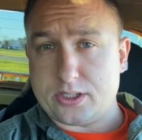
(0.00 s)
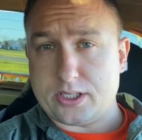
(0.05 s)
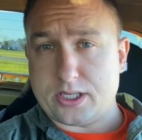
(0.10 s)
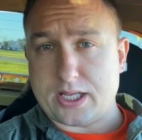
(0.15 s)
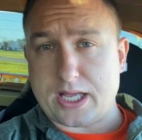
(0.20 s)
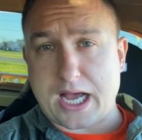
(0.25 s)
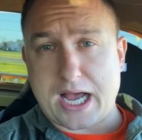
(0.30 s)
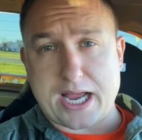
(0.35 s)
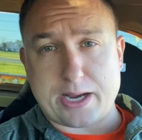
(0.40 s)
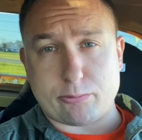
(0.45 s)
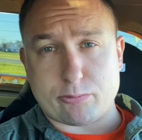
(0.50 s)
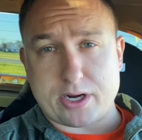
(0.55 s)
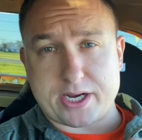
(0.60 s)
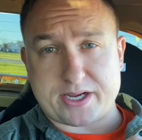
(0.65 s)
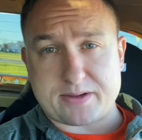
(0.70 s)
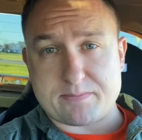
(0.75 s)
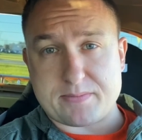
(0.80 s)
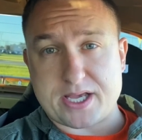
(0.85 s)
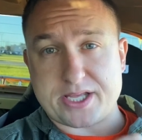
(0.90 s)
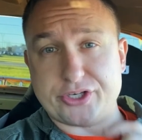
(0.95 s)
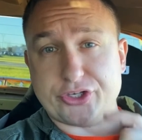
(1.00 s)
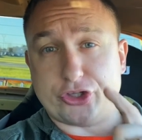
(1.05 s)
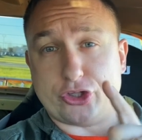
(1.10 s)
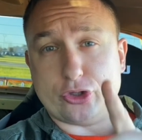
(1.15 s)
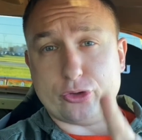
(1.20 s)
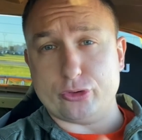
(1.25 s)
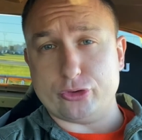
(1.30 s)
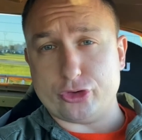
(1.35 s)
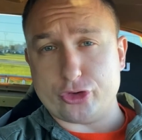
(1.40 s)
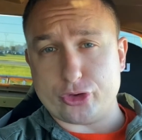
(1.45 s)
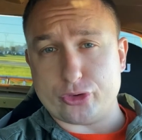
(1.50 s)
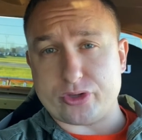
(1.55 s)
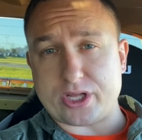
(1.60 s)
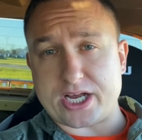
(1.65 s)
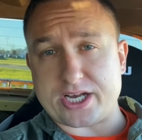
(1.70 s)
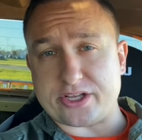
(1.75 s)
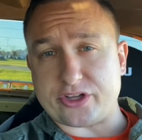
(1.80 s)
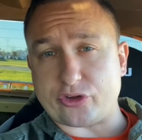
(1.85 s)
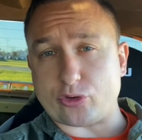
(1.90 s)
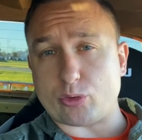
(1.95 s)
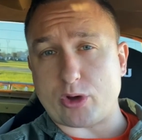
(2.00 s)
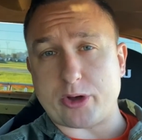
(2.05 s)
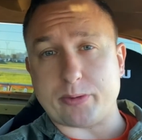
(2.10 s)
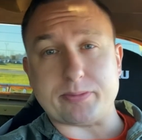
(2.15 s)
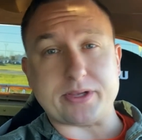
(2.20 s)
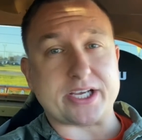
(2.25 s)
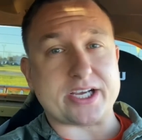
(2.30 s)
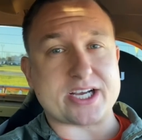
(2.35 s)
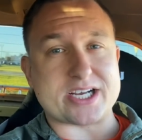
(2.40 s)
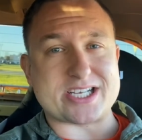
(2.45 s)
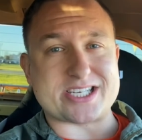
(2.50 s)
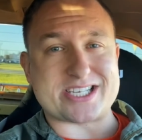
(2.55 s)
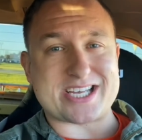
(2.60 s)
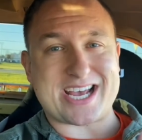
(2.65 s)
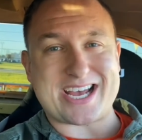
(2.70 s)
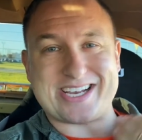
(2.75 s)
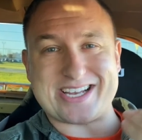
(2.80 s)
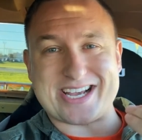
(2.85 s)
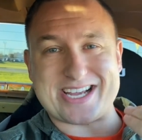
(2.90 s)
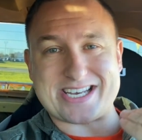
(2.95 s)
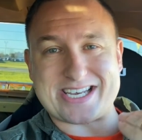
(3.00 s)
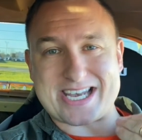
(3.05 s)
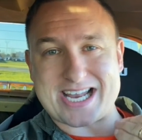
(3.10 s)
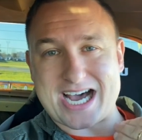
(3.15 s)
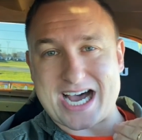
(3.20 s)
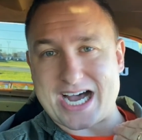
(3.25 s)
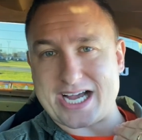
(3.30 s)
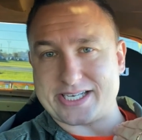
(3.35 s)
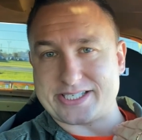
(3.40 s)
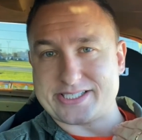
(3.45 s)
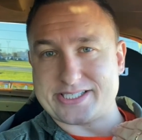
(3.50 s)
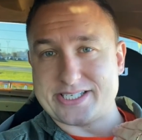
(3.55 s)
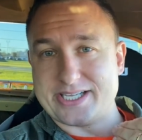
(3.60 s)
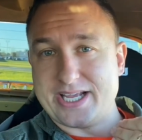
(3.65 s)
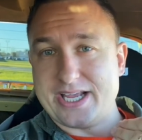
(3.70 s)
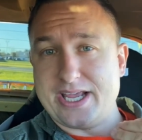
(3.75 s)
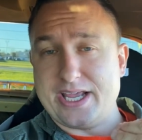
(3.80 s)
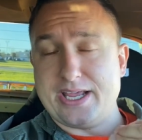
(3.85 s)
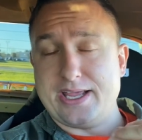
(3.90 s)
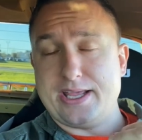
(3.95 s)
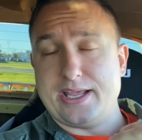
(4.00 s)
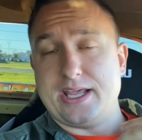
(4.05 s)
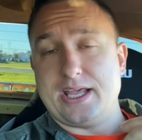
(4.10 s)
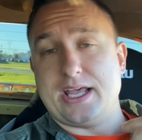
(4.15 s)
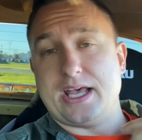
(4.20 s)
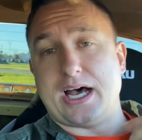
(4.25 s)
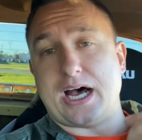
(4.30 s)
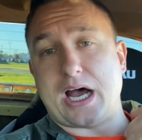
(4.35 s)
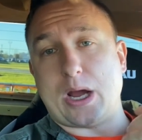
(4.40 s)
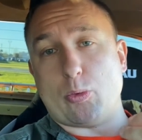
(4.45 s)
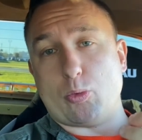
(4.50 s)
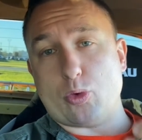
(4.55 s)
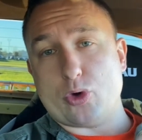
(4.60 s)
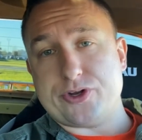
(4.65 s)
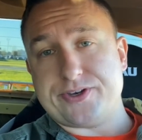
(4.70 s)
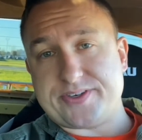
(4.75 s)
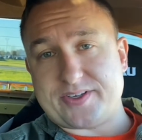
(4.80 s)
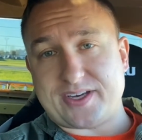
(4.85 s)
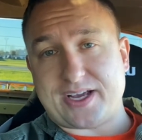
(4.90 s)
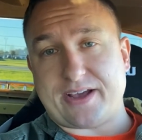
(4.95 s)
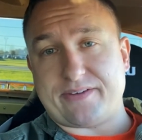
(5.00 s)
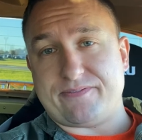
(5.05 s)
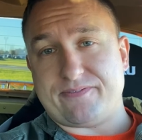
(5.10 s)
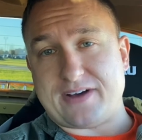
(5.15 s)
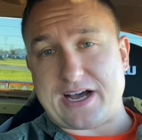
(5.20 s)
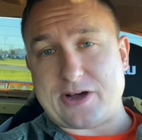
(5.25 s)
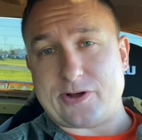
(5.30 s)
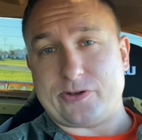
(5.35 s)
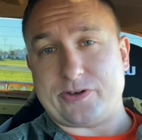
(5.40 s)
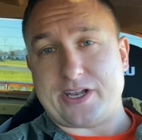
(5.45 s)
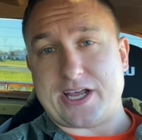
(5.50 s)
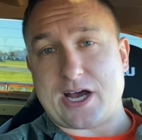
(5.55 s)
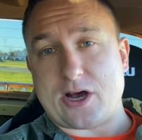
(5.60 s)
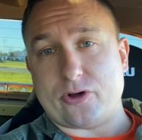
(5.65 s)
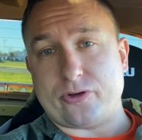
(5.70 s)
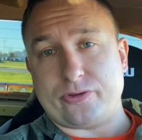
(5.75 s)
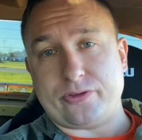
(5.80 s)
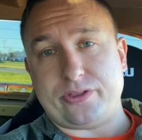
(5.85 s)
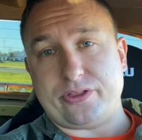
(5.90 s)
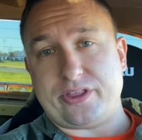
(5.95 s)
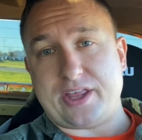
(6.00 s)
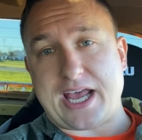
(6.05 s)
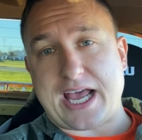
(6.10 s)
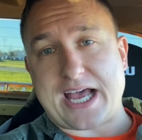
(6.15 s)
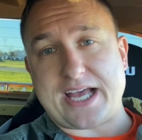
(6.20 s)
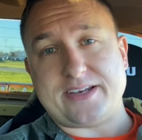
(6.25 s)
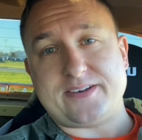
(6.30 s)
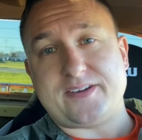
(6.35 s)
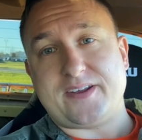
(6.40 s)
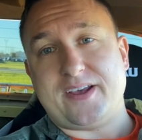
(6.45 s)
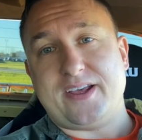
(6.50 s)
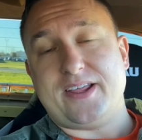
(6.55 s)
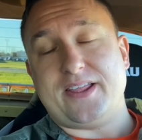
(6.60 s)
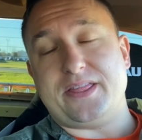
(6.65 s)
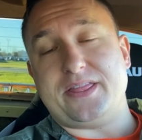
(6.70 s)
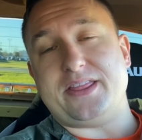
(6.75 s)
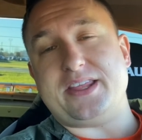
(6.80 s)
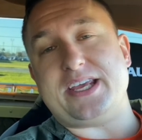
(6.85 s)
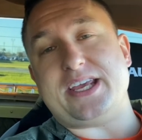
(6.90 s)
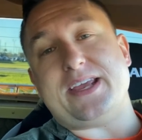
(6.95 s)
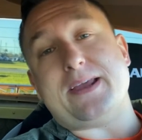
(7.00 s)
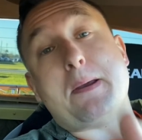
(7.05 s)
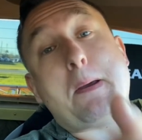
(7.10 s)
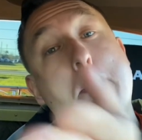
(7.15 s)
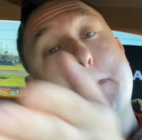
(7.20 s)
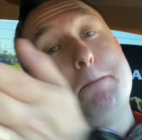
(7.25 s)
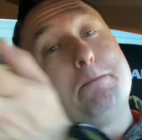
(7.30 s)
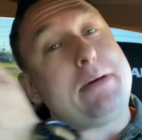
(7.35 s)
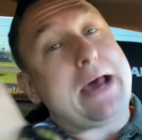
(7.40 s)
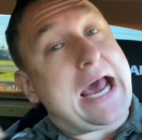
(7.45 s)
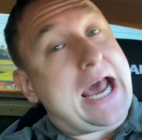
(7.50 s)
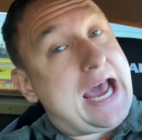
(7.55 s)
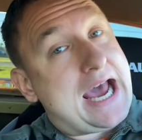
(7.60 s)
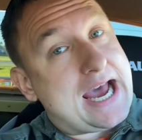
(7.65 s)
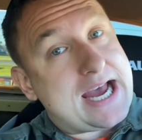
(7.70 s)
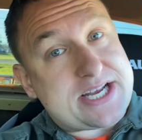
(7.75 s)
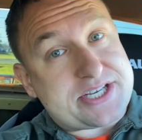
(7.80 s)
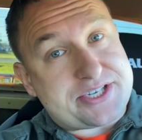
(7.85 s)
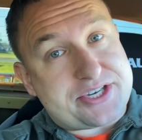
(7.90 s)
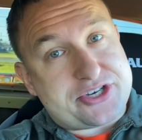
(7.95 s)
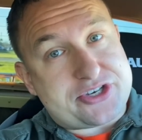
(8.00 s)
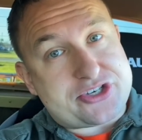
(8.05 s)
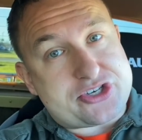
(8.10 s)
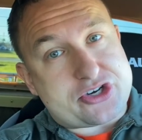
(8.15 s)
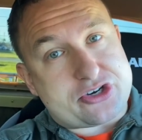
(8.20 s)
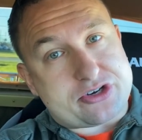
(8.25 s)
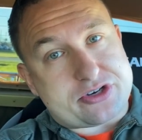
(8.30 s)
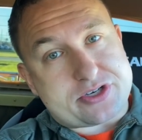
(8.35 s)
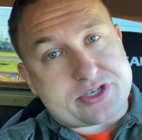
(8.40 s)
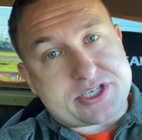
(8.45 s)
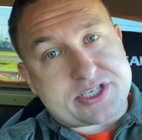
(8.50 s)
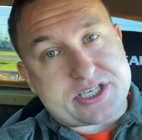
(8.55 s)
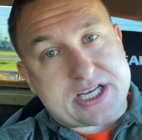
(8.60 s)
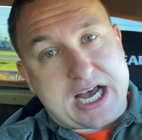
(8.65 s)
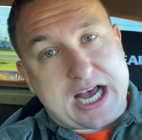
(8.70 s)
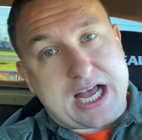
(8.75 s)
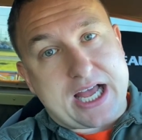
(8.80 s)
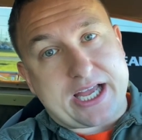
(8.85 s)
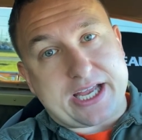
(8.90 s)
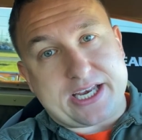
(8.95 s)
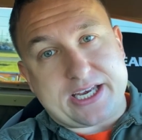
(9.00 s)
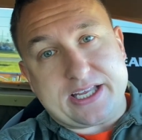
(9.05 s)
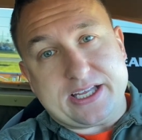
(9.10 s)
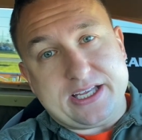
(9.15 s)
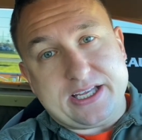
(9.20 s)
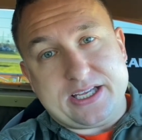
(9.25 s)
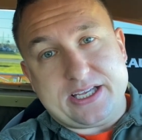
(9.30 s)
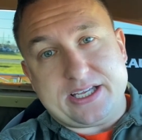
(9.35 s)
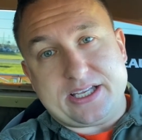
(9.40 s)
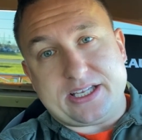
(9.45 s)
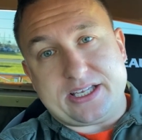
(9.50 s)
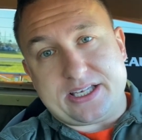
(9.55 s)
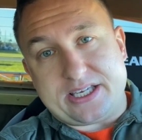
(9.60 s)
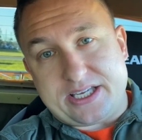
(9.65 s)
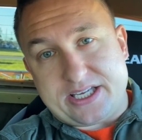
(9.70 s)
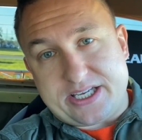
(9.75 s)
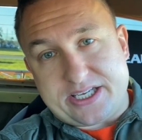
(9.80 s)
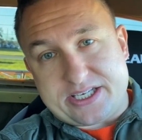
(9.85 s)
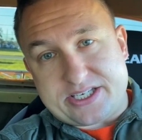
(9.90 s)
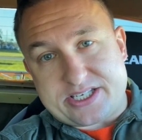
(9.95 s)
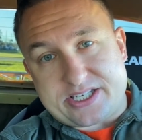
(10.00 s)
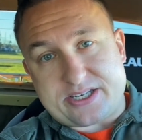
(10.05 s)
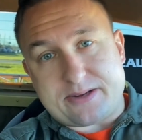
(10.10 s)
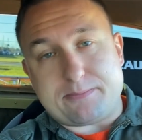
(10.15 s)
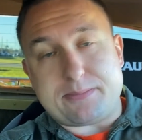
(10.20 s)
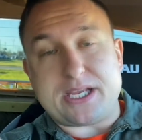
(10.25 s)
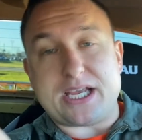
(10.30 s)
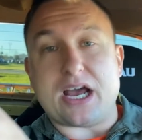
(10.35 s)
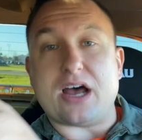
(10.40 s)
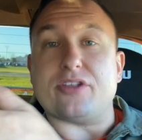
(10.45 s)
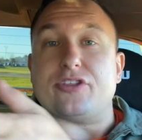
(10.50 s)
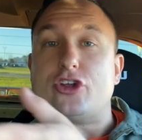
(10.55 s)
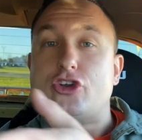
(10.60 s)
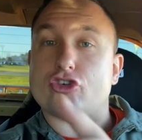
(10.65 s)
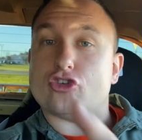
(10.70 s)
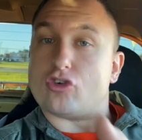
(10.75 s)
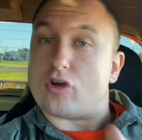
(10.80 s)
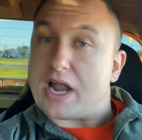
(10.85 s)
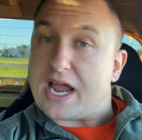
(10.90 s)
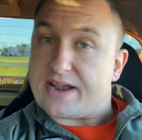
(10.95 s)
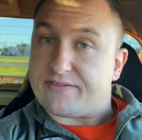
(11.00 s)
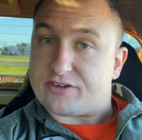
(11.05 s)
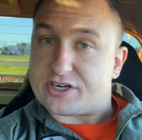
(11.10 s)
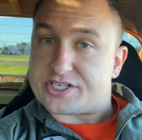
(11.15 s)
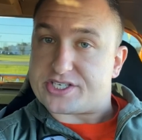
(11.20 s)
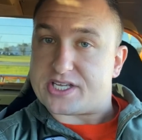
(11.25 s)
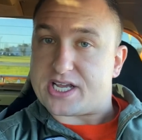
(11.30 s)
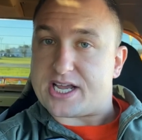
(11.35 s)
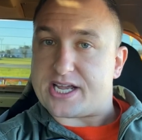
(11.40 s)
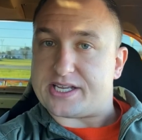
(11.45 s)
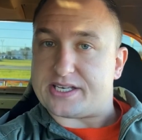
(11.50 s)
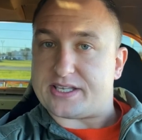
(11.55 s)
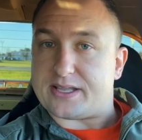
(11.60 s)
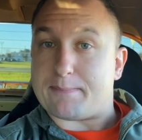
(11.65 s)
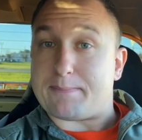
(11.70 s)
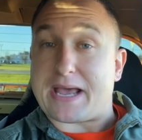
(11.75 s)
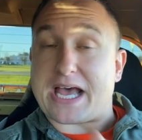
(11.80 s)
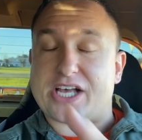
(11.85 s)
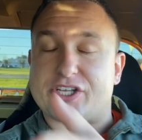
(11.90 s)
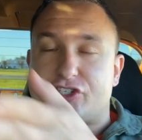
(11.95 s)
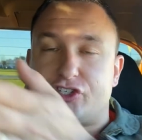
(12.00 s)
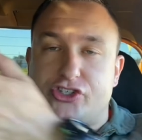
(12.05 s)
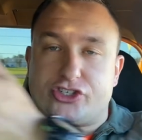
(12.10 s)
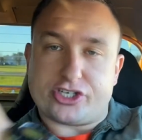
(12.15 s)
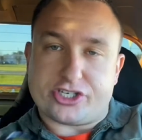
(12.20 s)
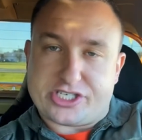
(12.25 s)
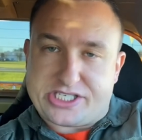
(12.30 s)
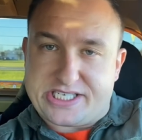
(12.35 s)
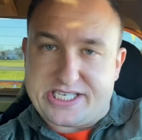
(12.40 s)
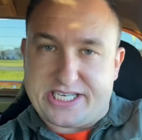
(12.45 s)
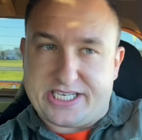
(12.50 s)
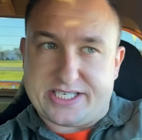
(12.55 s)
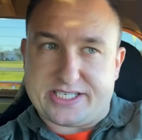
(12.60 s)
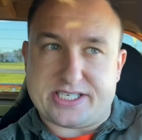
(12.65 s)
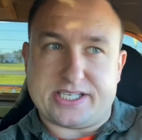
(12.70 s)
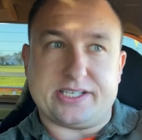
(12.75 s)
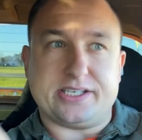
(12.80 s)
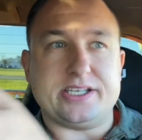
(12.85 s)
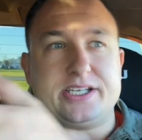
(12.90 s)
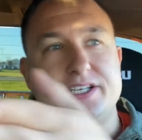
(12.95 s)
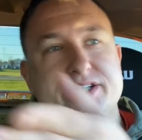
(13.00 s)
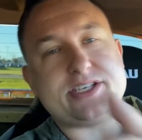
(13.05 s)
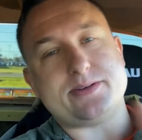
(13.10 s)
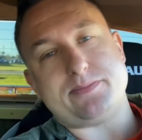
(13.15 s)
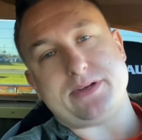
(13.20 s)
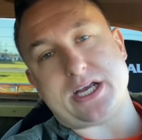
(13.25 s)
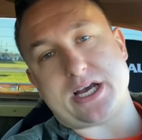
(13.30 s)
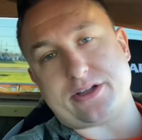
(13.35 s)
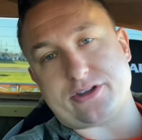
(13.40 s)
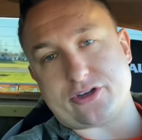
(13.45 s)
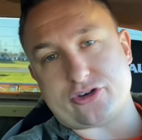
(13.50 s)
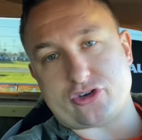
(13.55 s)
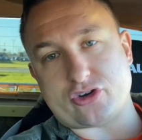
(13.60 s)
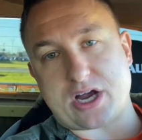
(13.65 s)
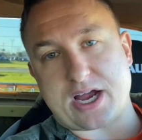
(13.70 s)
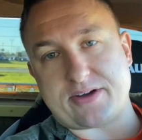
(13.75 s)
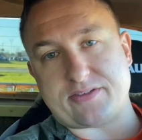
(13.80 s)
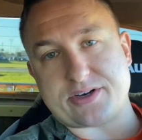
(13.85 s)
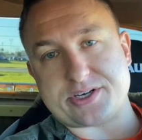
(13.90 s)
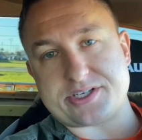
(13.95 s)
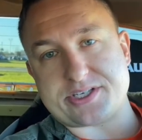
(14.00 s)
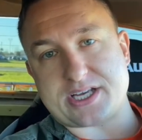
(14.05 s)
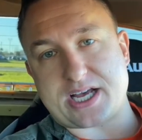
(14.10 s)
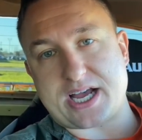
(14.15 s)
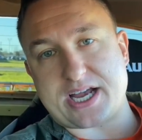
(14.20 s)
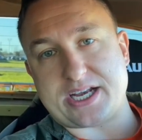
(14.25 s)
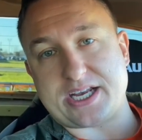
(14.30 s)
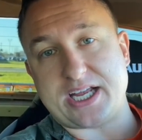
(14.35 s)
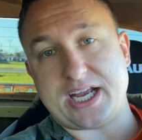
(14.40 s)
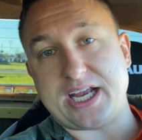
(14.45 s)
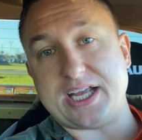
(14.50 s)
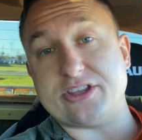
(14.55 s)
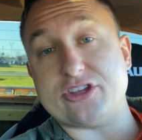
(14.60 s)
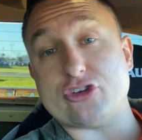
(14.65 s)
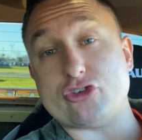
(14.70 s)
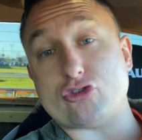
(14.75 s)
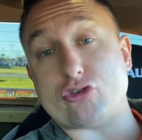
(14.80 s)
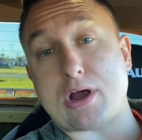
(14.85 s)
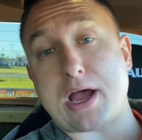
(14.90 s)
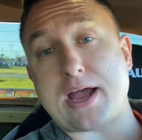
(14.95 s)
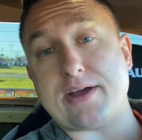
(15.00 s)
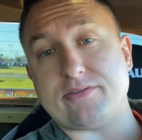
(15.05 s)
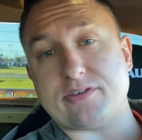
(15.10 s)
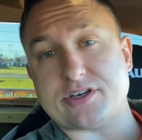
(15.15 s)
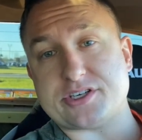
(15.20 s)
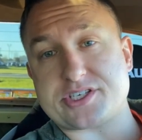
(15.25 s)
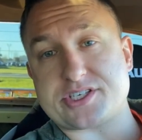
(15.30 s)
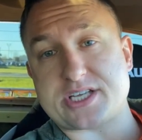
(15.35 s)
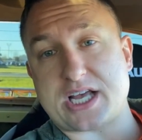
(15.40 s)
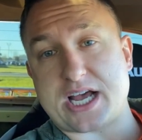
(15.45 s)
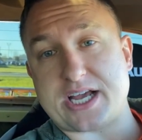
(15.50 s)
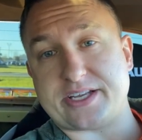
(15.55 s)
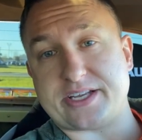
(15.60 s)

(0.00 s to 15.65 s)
I recommend you do that as well because had I not, I wouldn't have found out that the passenger side needs to be on the driver's side. The passenger seat needs to be on the driver's side, and the driver's side